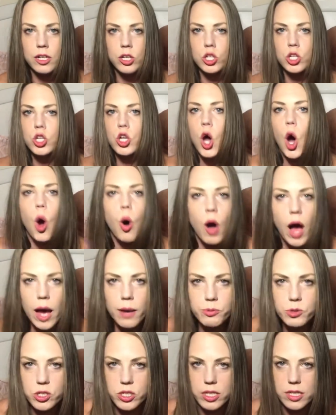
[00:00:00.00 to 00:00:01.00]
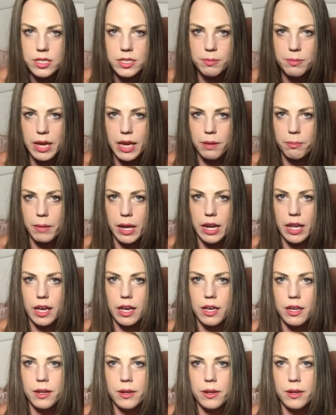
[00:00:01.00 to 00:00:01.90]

No option to make money.